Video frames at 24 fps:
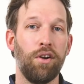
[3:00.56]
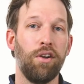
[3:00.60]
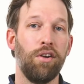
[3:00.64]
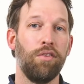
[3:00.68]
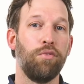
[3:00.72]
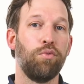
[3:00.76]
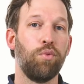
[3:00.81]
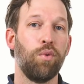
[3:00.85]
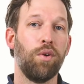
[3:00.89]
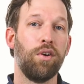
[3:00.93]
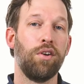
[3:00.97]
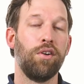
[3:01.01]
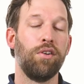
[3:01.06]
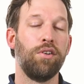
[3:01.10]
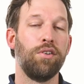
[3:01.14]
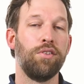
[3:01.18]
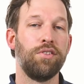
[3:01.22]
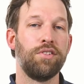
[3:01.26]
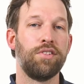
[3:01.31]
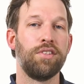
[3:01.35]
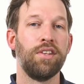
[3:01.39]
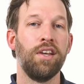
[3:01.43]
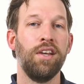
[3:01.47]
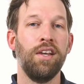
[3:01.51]
of
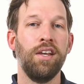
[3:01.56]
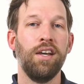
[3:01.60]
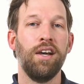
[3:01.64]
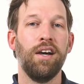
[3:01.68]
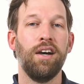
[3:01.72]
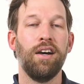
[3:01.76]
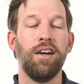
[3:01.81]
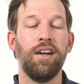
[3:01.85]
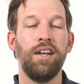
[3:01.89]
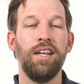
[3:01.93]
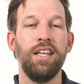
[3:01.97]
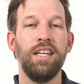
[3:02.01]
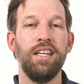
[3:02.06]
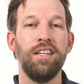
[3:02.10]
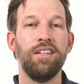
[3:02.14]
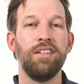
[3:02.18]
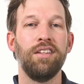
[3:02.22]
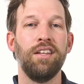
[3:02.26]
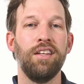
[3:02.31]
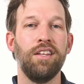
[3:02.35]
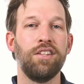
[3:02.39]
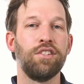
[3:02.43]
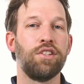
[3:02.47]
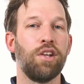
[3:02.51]
words
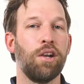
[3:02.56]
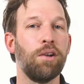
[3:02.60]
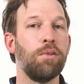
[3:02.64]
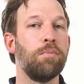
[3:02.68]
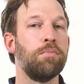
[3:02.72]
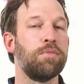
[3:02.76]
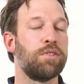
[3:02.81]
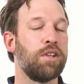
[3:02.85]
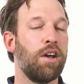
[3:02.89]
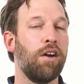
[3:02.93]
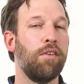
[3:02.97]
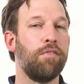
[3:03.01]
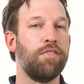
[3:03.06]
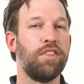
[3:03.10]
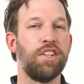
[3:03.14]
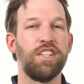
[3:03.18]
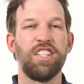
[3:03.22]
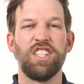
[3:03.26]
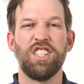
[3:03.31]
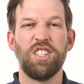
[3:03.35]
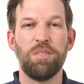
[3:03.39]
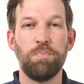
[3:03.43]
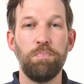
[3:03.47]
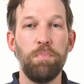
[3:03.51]
in terms of the
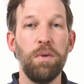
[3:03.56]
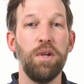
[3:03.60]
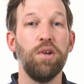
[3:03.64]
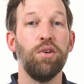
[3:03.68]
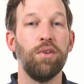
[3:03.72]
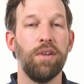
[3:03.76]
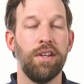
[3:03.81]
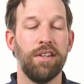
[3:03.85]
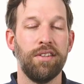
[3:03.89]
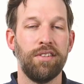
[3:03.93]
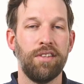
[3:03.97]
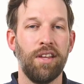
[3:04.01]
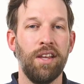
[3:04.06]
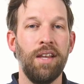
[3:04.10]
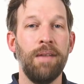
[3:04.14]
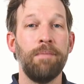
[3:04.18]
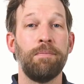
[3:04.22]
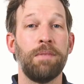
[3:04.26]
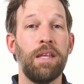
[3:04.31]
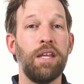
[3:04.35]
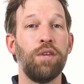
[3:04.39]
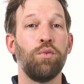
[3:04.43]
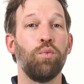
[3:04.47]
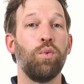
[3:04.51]
spirit
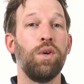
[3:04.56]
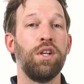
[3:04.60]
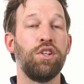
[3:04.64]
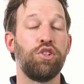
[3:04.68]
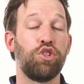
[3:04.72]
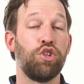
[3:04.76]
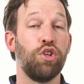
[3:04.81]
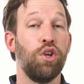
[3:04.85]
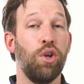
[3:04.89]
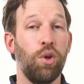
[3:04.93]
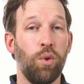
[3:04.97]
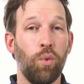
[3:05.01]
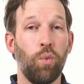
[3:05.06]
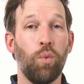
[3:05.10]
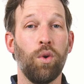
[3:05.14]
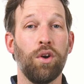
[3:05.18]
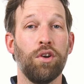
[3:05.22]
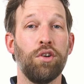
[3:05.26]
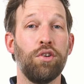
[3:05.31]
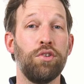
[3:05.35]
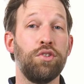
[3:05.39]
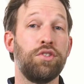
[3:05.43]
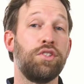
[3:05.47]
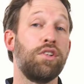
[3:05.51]
in which
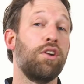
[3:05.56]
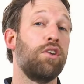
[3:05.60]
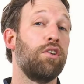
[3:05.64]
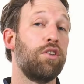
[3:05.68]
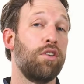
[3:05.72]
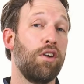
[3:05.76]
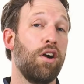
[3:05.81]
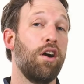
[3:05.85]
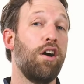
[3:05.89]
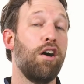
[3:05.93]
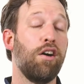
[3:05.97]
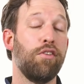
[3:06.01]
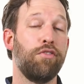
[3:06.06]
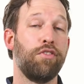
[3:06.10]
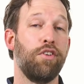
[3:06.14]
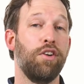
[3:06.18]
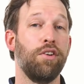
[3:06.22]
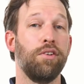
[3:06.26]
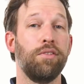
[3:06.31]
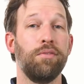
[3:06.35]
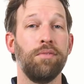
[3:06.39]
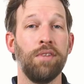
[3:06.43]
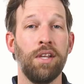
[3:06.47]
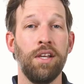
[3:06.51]
words are
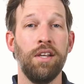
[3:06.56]
offered.